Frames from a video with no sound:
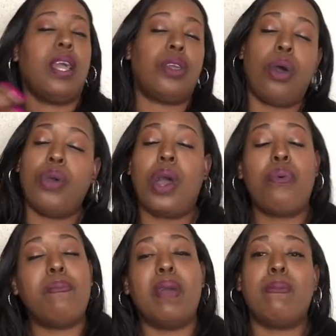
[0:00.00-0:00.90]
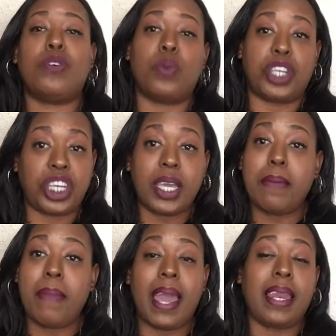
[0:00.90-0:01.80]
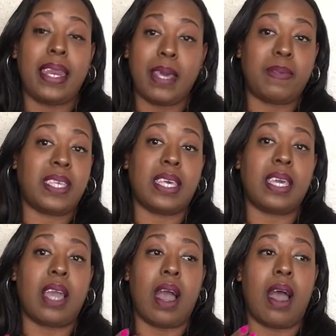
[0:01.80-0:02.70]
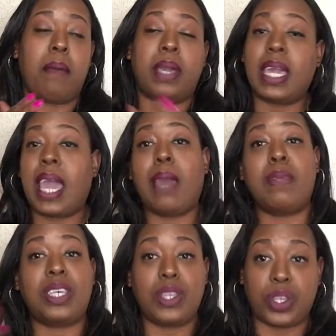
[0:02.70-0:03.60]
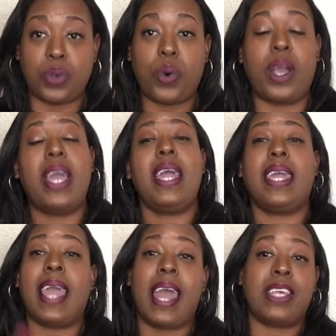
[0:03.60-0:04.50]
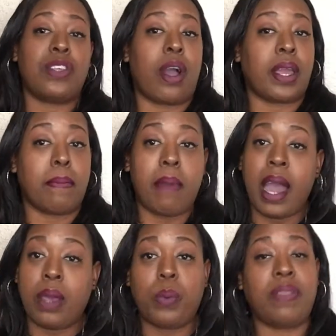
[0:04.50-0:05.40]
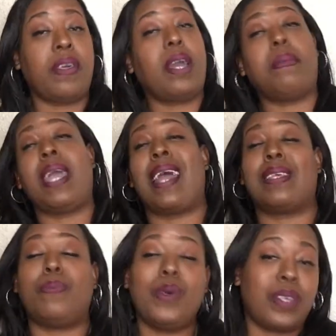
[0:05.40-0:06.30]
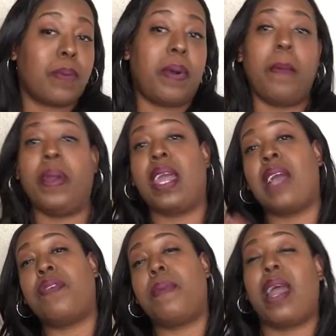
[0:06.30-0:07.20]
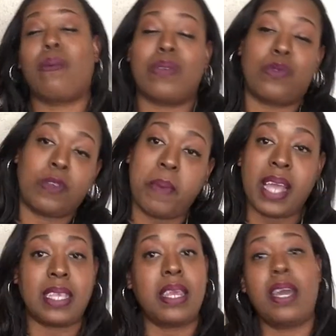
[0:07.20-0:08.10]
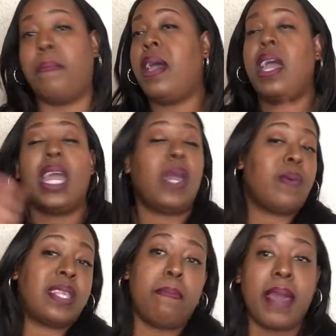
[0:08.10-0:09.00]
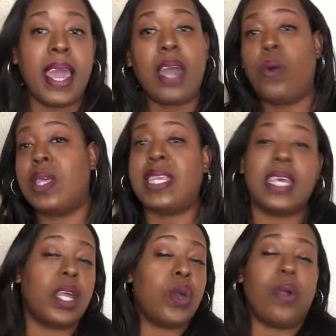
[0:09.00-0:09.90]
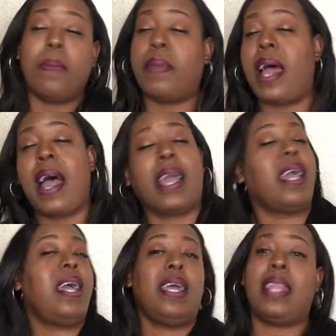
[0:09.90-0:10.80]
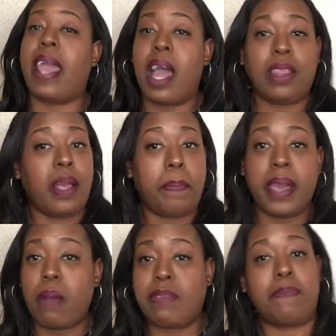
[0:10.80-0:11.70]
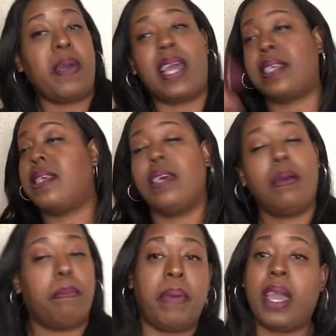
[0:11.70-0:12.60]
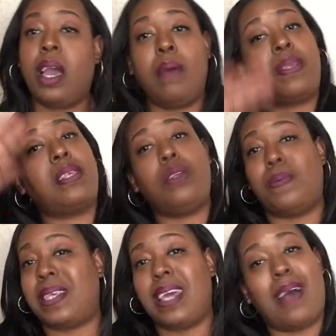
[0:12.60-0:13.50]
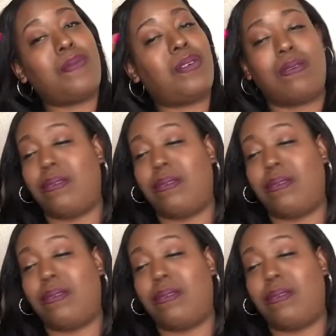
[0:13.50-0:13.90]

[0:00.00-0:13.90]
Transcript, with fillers: Yo-Yo remembers when she met Nipsey, um, he came into the store. He had his daughter Emani with him. He had his music bumping. Everybody was respecting him. He was the man on the city, on the block. They out there paying respects. Big ups to Nipsey Hussle.